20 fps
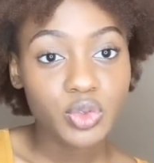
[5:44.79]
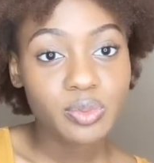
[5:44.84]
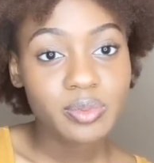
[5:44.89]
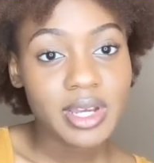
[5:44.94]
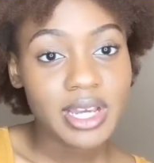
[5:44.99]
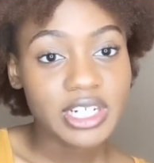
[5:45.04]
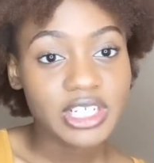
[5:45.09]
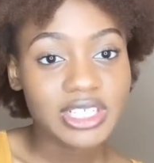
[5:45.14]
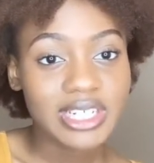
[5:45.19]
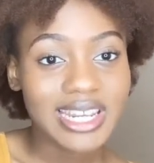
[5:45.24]

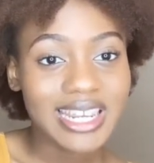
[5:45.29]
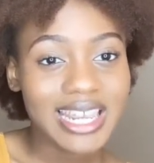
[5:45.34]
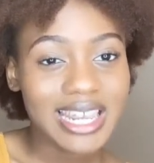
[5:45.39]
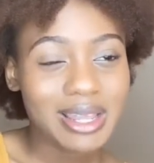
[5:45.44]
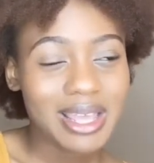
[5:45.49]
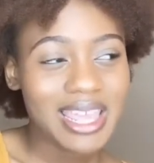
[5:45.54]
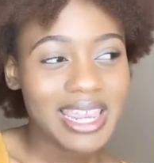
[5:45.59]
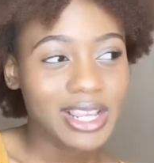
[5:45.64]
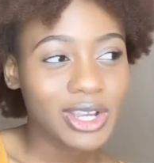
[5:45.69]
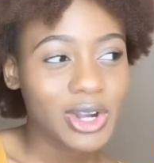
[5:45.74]
much,
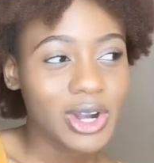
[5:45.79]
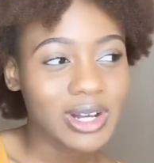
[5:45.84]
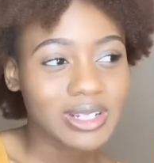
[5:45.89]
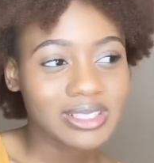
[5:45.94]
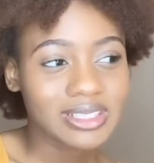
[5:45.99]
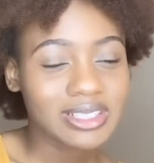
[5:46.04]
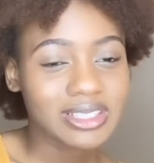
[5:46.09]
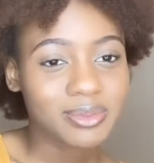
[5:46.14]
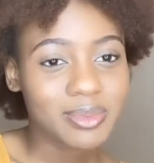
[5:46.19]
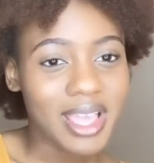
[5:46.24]
it
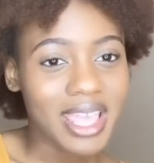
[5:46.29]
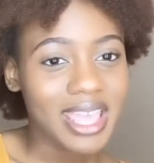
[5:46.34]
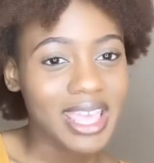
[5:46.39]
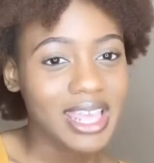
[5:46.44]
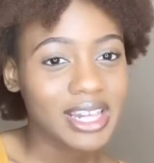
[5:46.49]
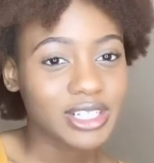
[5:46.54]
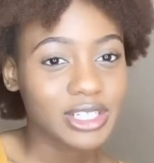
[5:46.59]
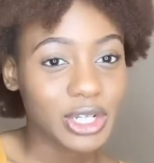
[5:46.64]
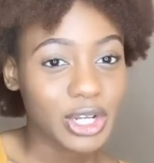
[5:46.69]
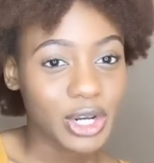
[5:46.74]
causes my
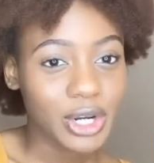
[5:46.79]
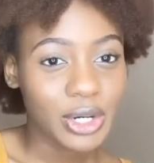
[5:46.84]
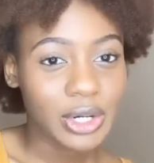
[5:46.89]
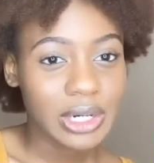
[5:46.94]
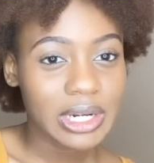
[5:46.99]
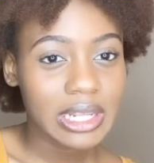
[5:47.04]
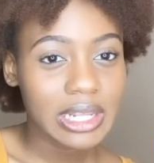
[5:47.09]
head to hurt.